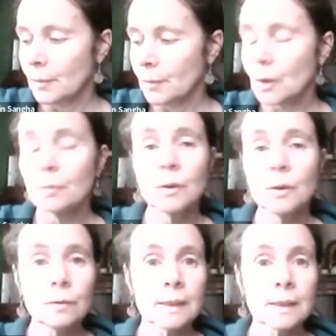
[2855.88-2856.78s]

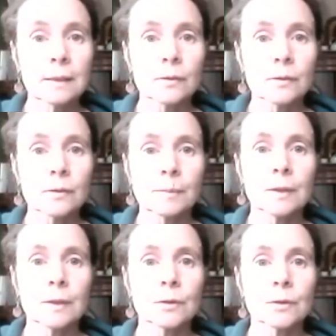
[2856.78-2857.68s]
Community or
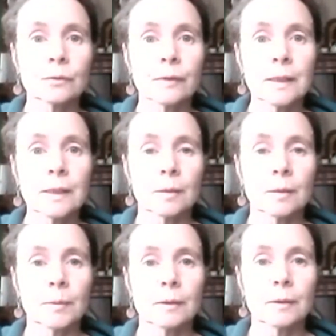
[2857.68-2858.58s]
spiritual friendship